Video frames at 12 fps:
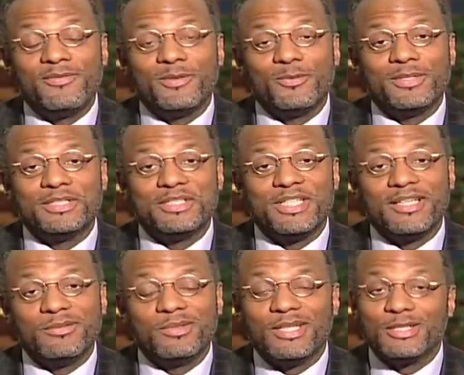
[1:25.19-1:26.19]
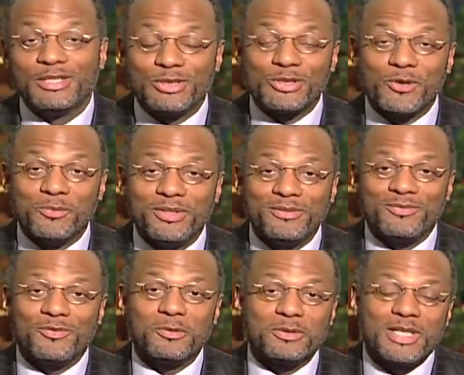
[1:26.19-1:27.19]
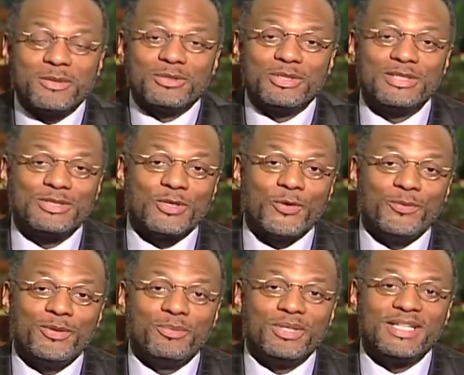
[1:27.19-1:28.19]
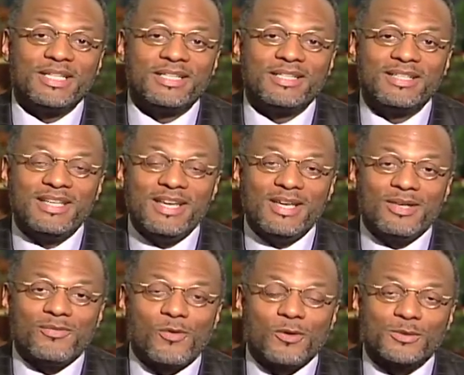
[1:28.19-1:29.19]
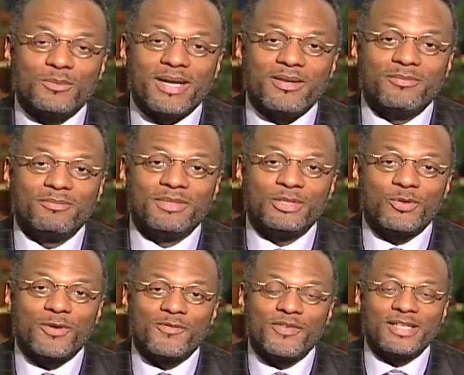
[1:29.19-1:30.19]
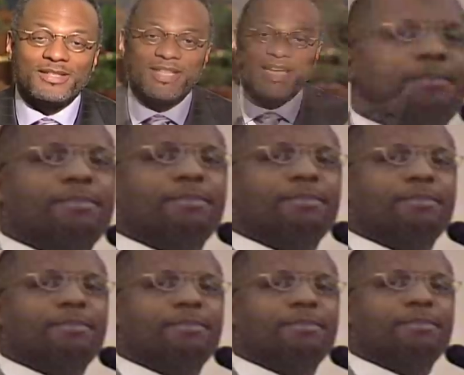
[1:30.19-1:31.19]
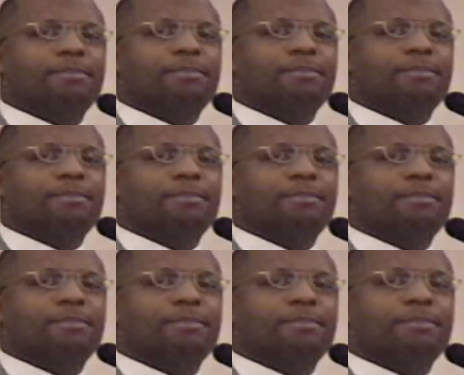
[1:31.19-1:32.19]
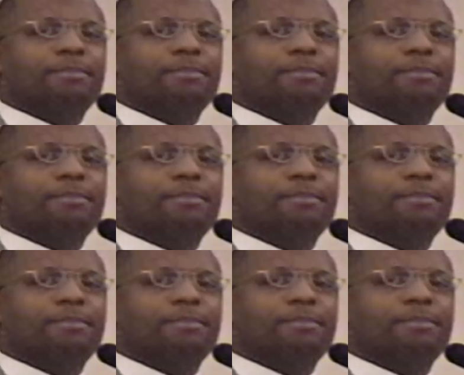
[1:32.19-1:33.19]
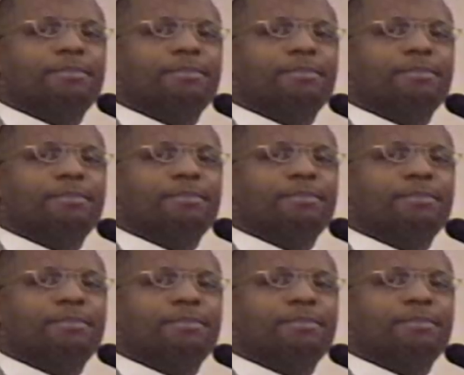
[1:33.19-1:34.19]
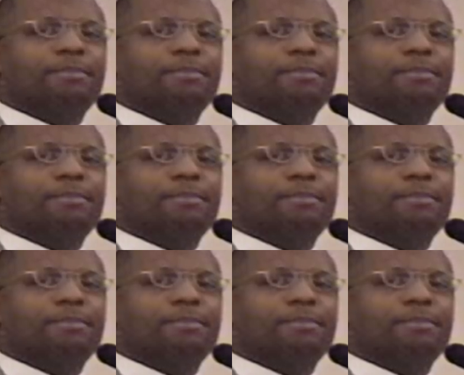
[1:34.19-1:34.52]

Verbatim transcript: it was a, a good sermon. Folks said it was a good sermon, but uh, of course my mentor felt that, you know, there's a lot of work that need to be done. And from there, he saw to it that I would